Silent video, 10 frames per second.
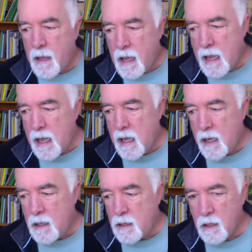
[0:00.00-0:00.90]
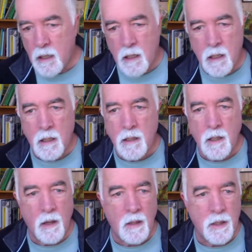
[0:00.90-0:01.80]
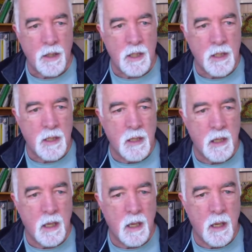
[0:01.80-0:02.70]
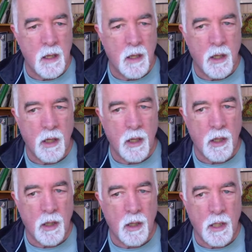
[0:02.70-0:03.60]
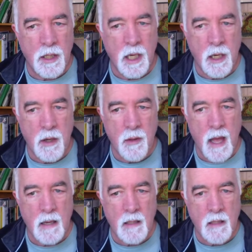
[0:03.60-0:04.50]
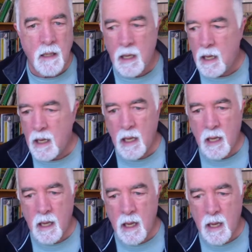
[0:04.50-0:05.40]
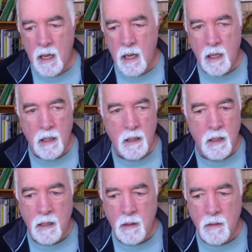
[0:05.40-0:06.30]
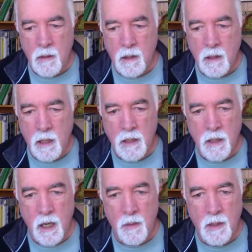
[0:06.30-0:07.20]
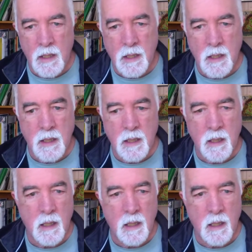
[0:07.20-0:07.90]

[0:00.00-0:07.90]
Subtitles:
And so let's just continue that and get started with this.